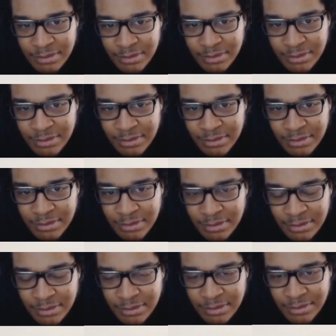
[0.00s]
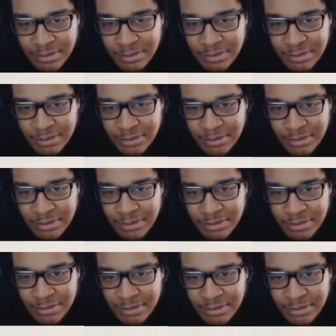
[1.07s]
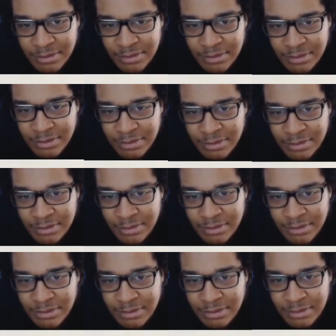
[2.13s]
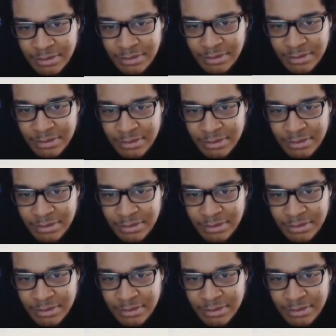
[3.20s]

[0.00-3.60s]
(silent)